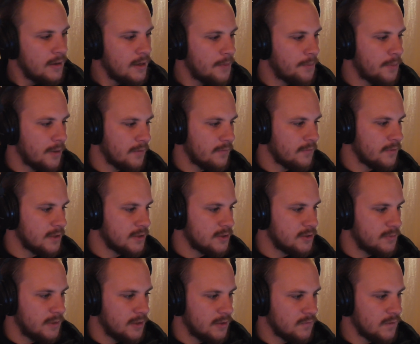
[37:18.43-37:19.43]
I planned for this
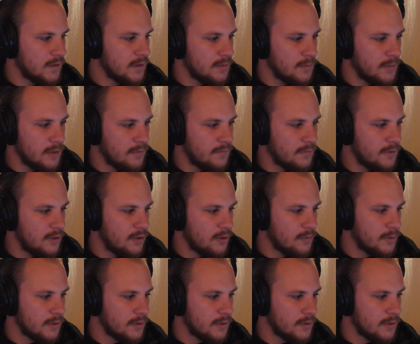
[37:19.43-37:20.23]
to be a 20-minute video,